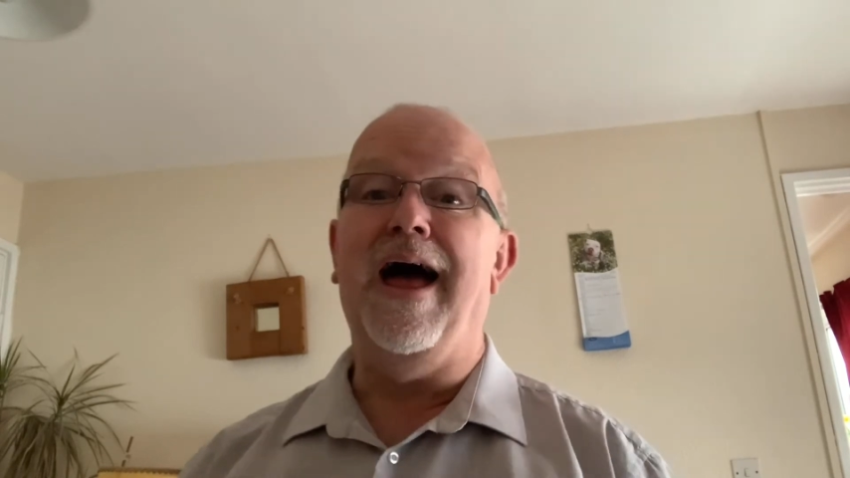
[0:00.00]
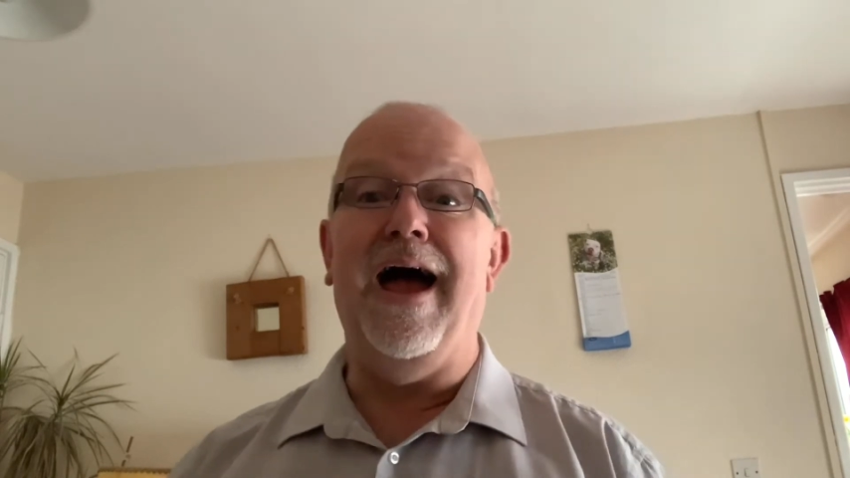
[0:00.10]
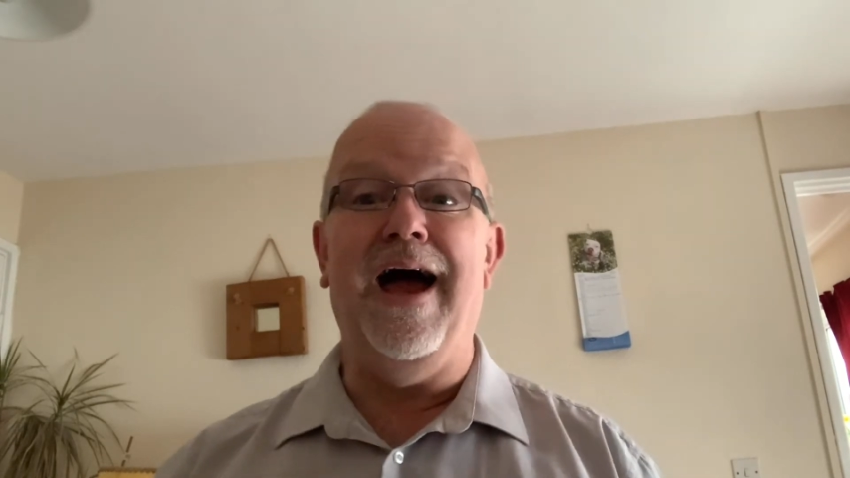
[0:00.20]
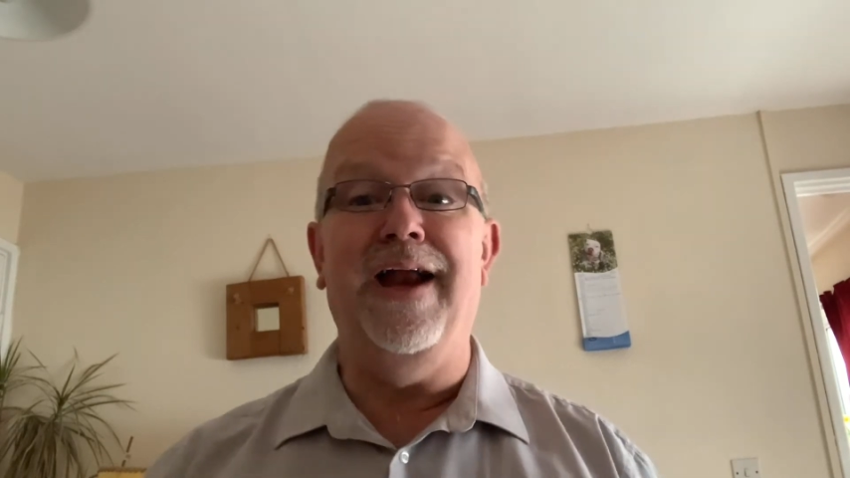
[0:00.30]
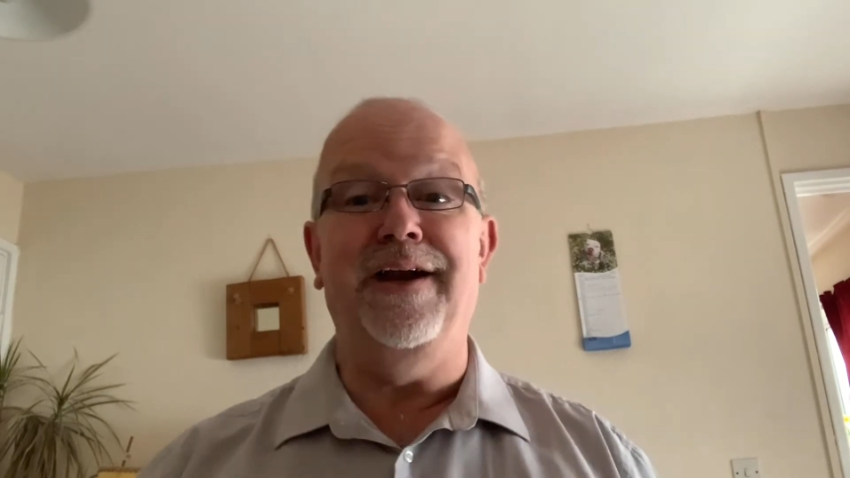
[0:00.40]

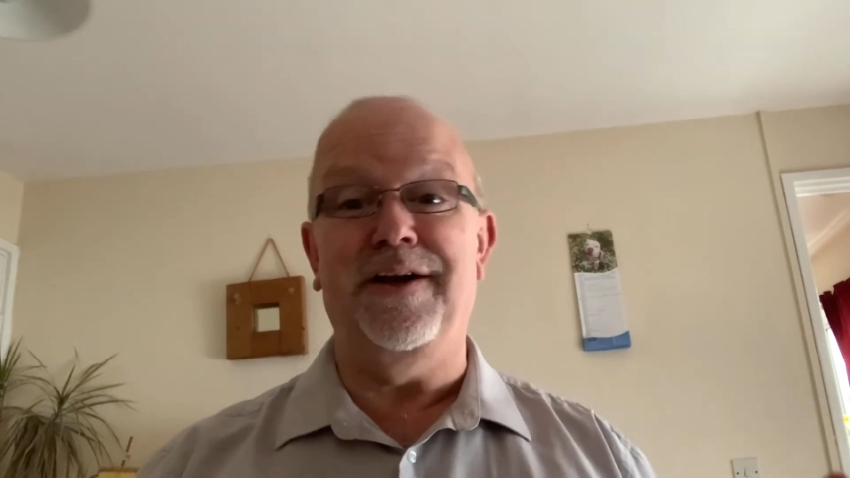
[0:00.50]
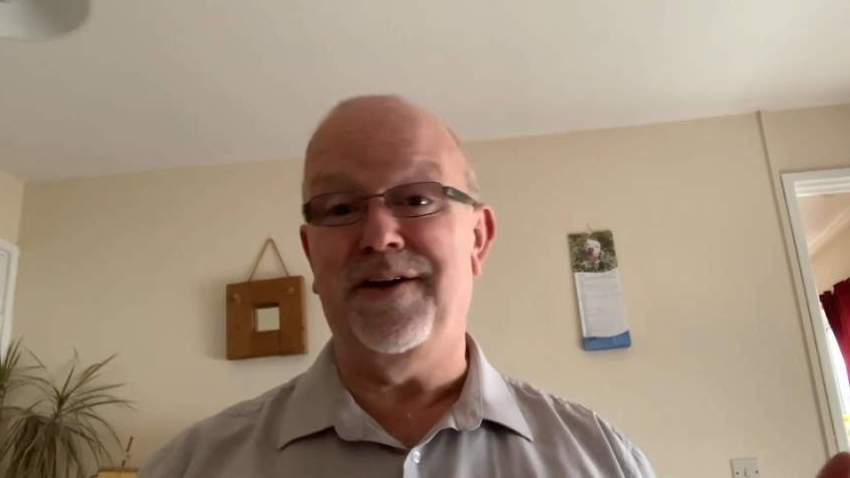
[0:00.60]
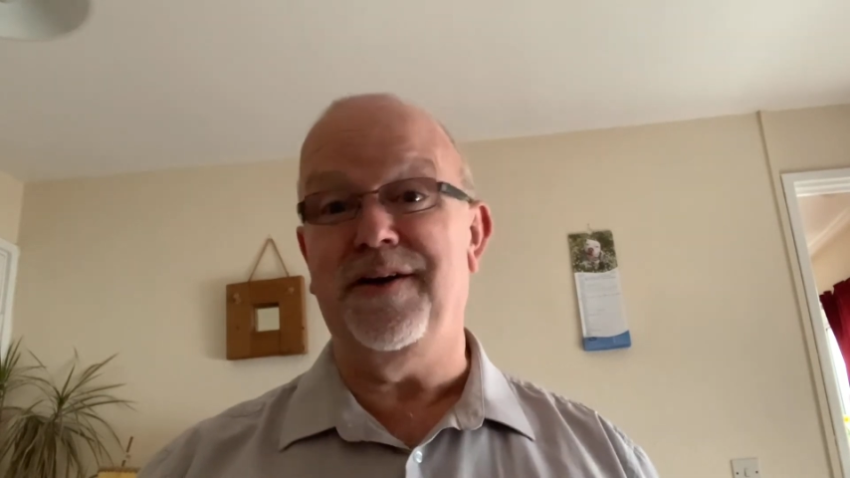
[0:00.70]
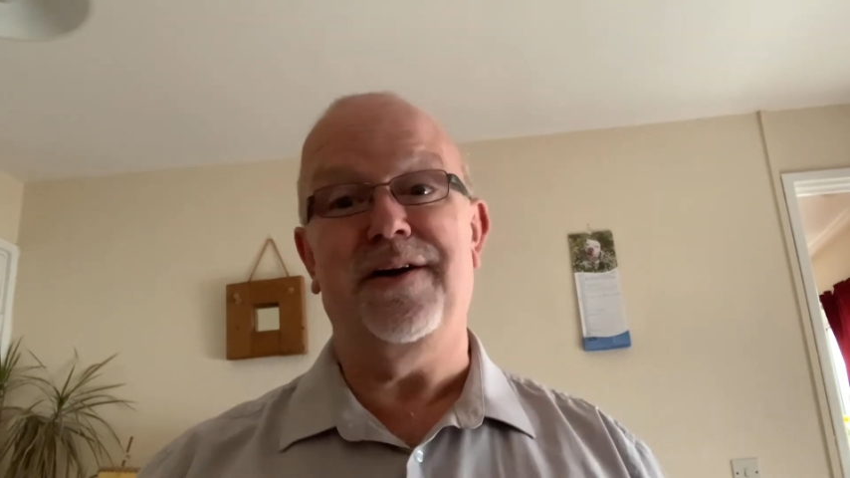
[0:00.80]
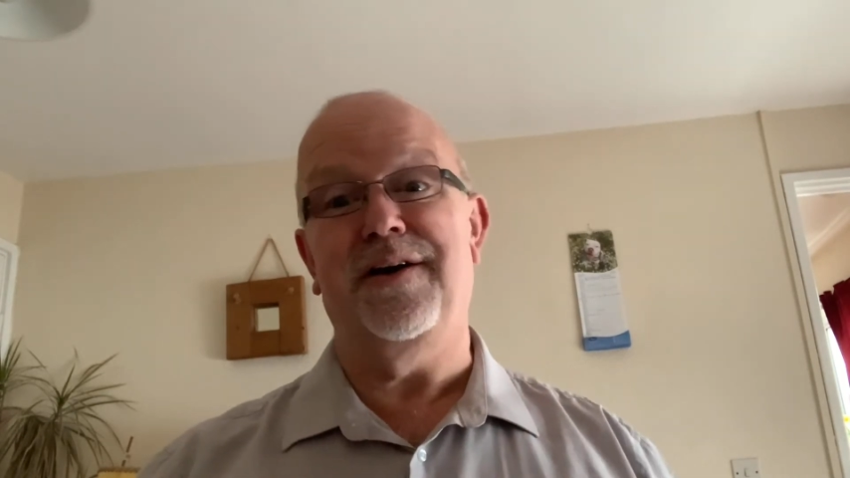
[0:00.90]
and
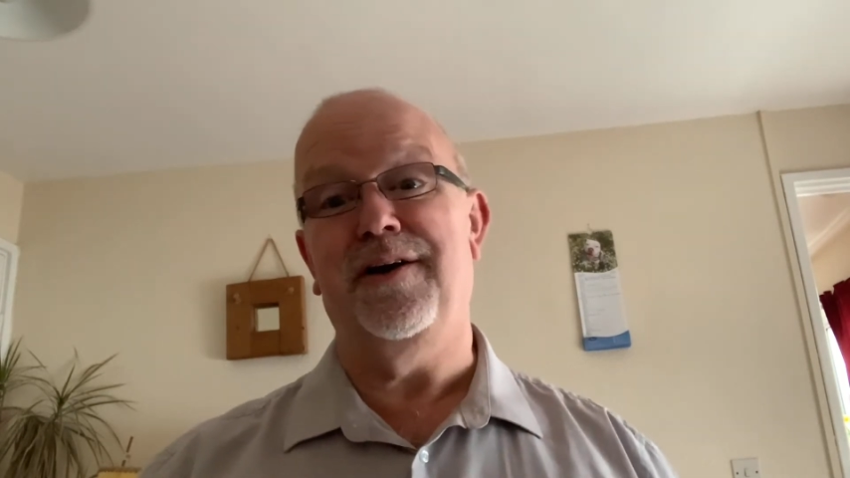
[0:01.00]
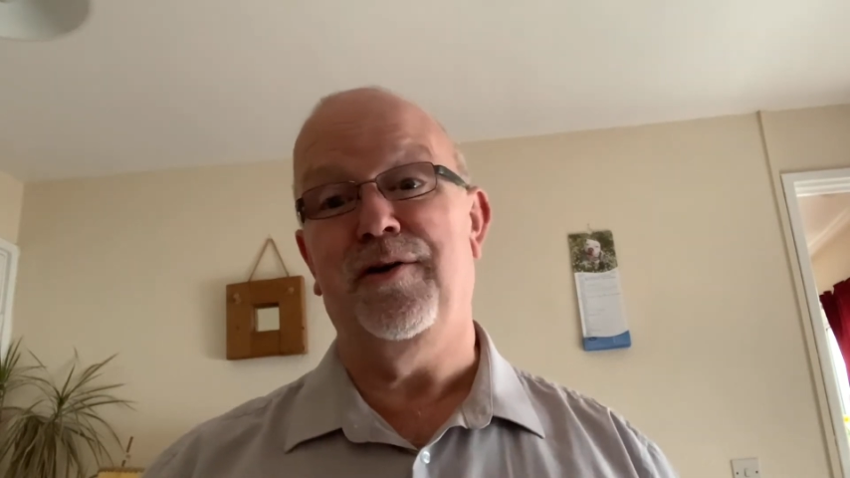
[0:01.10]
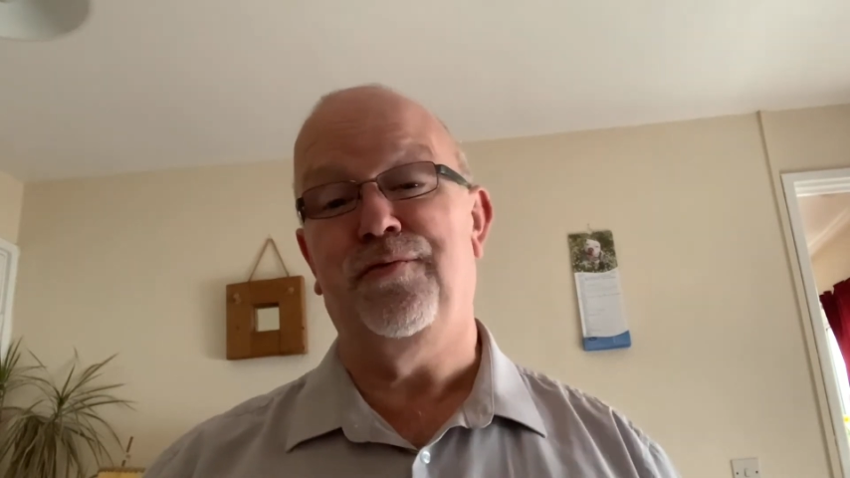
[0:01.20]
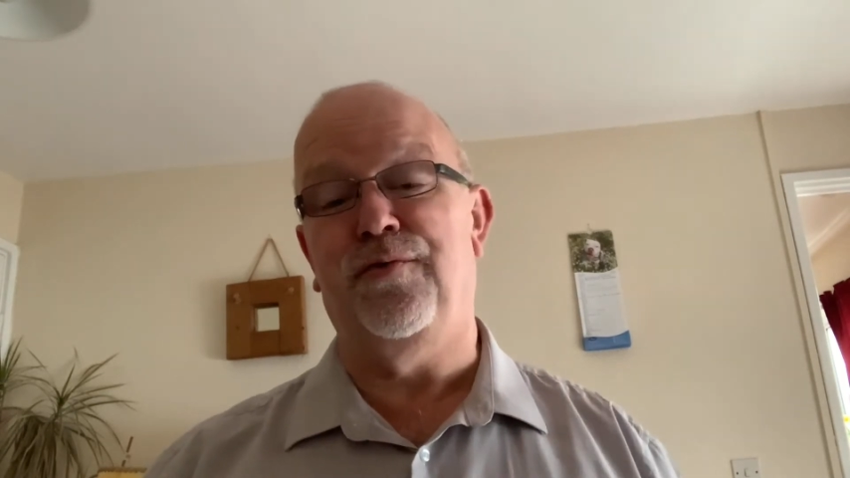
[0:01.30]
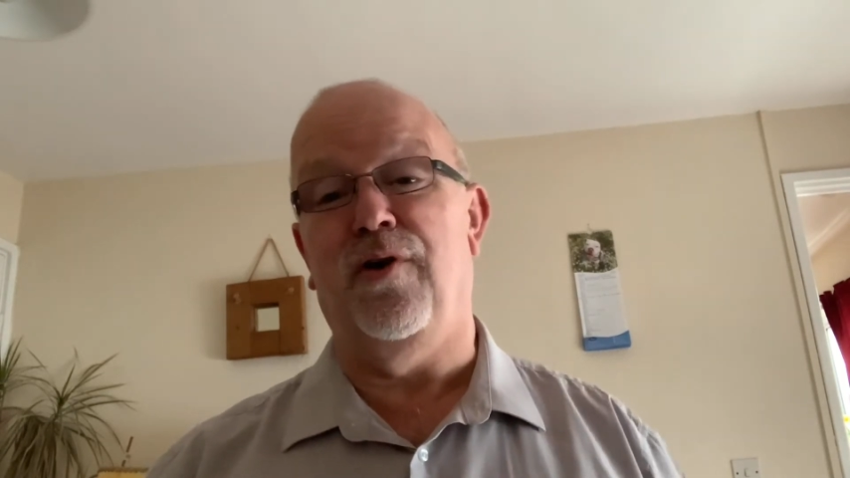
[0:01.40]

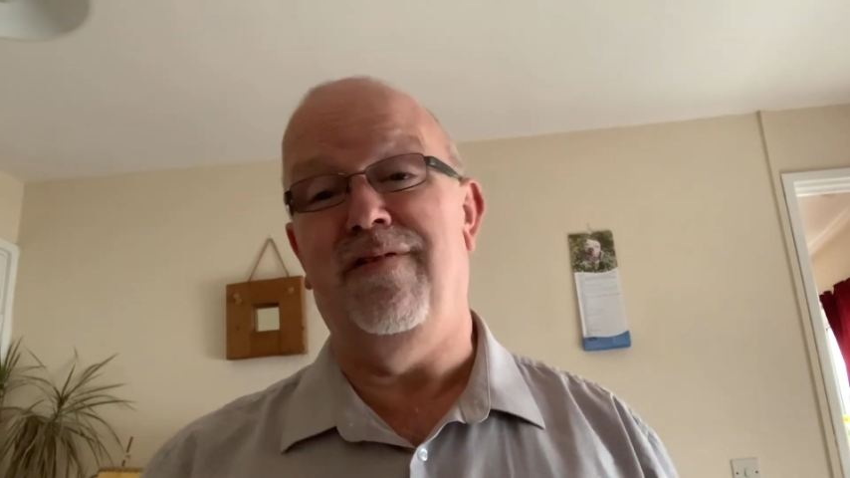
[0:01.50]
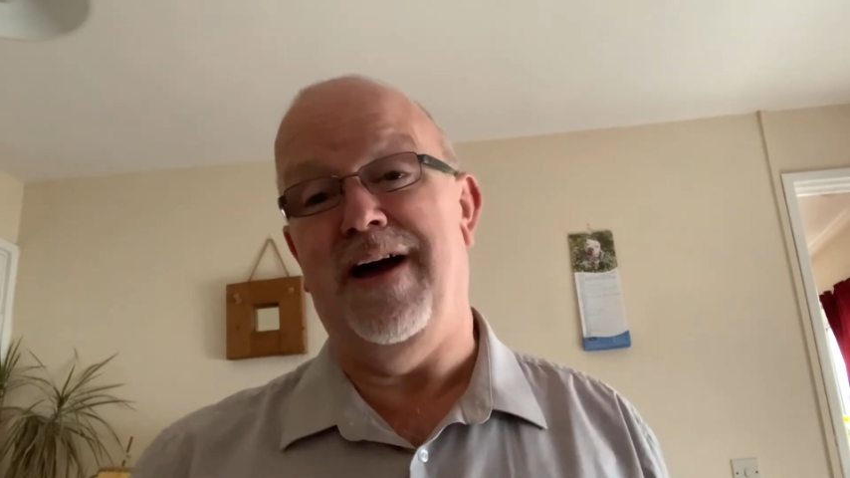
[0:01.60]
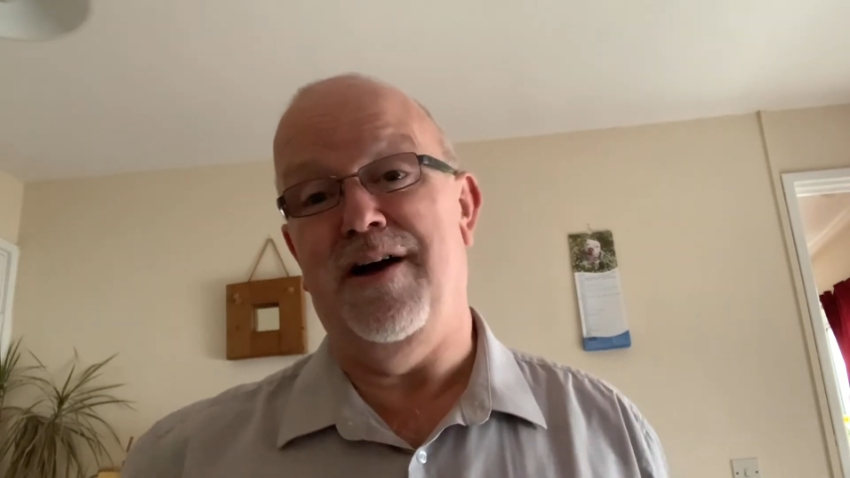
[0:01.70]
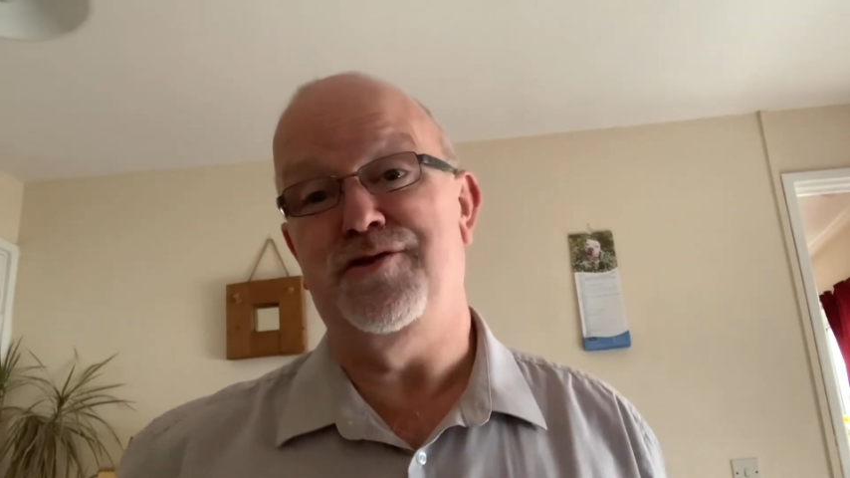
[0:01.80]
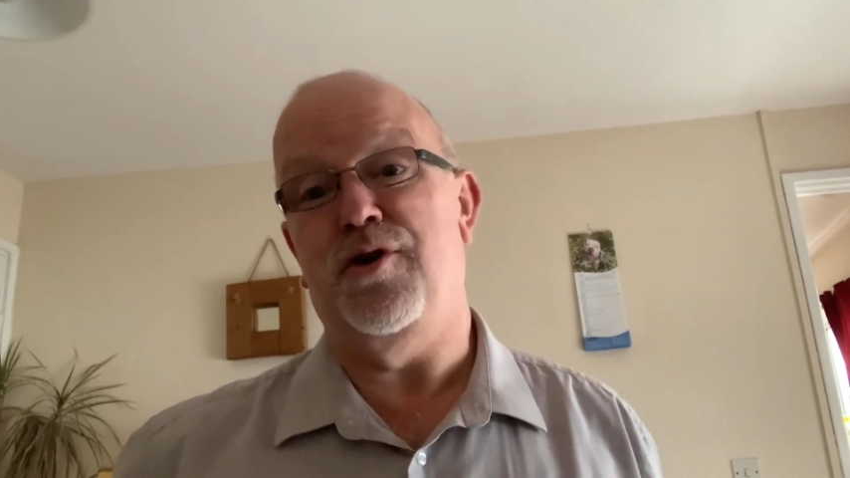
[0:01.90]
4
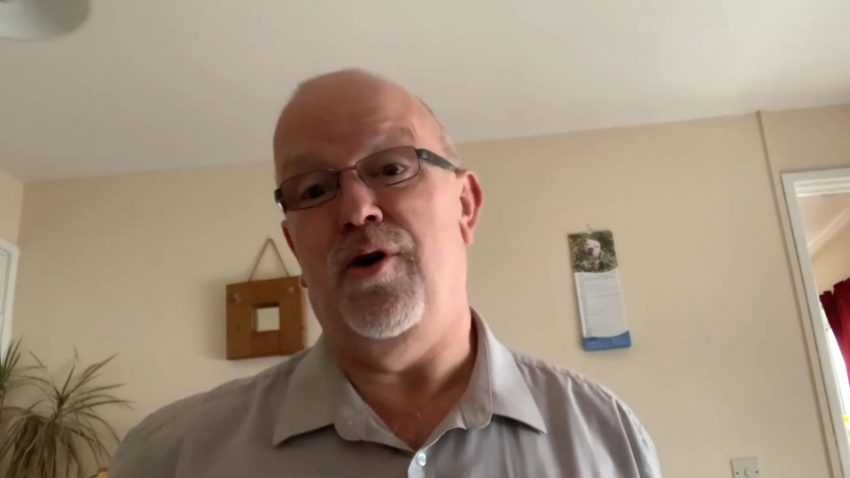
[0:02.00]
hours